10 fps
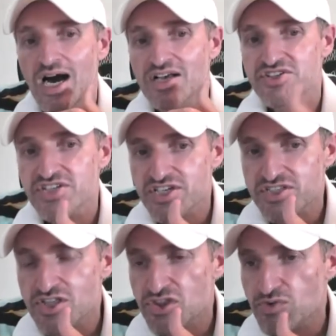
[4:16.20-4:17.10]

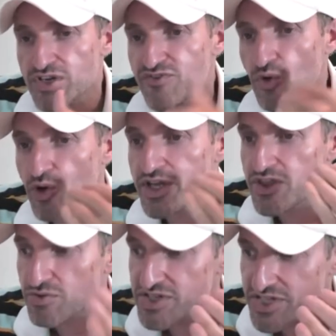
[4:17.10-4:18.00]
63.40,
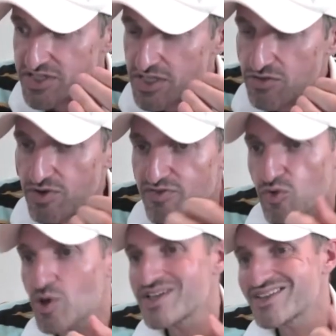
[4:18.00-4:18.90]

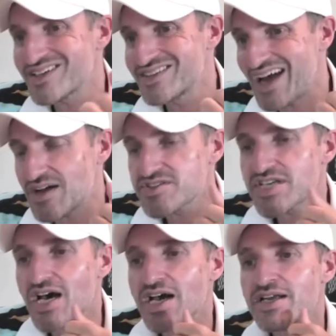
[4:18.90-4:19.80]
363.40 to the
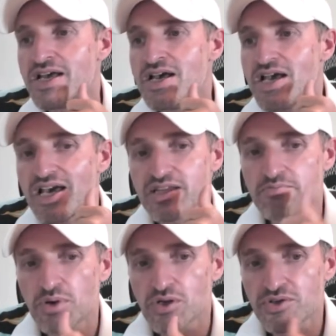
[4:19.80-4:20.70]
downside, and the
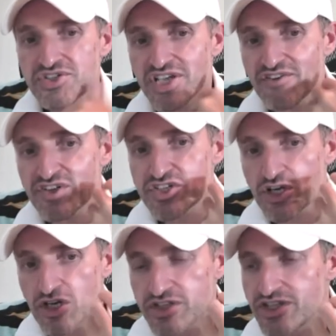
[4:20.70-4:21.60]
bulls, if it's a
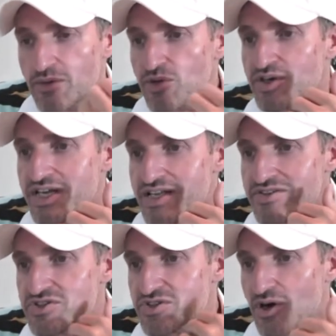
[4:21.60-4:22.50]
good number, need
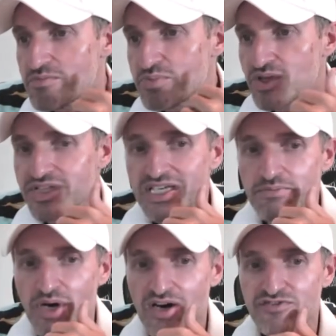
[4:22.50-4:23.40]
to start building
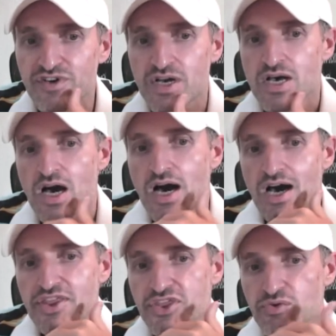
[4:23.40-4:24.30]
above
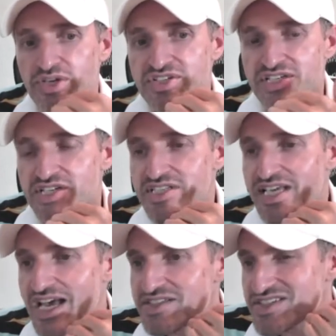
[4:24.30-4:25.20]

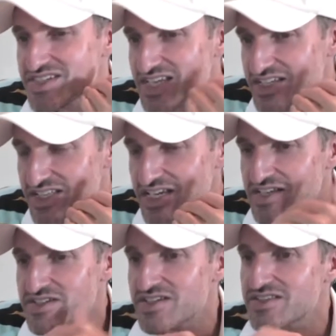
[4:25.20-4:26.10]

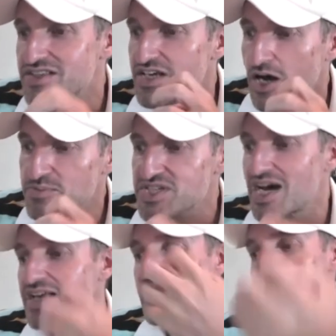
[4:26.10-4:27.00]
368.60s to the
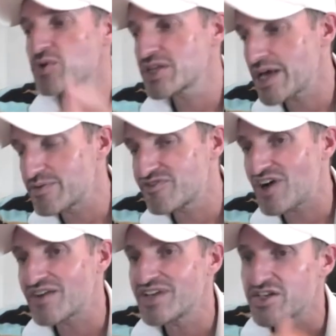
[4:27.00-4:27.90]
upside and reclaim the
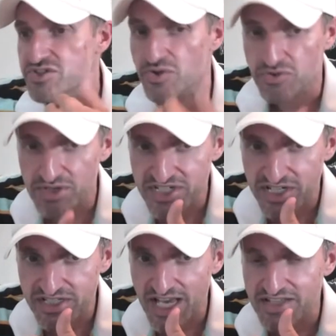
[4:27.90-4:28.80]
5 days. So
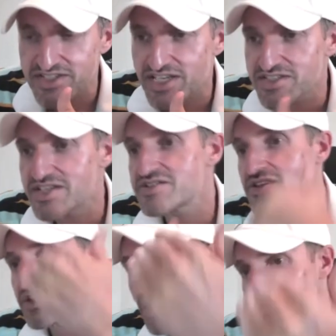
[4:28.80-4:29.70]
368.60s
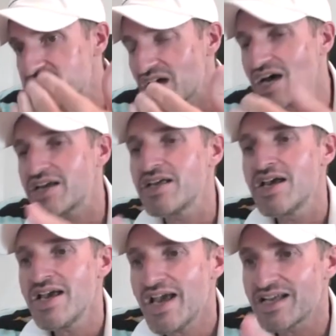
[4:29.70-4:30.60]
to the upside
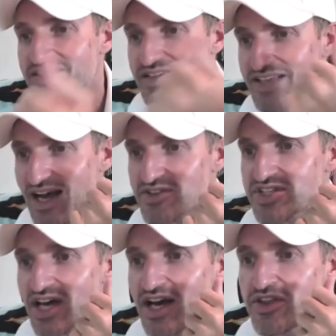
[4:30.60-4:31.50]
and to the
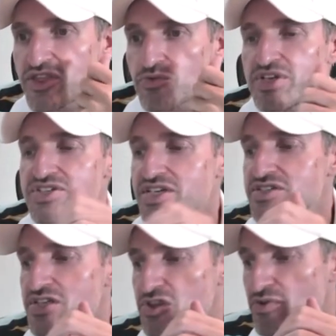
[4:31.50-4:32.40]
downside,
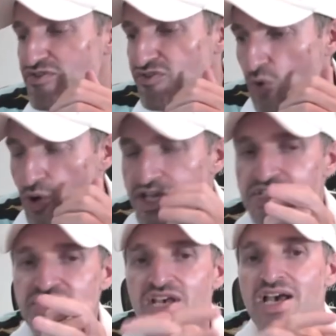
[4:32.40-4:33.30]

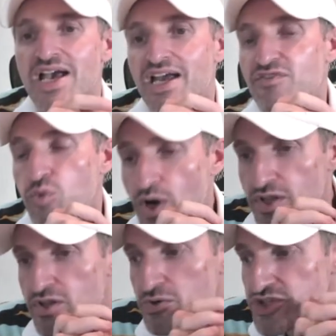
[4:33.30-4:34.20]
363.40s. And if one
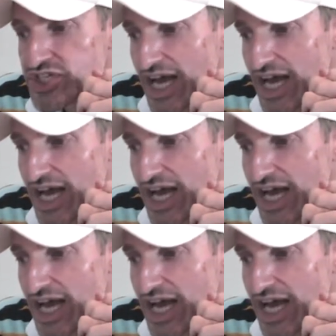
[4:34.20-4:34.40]
of those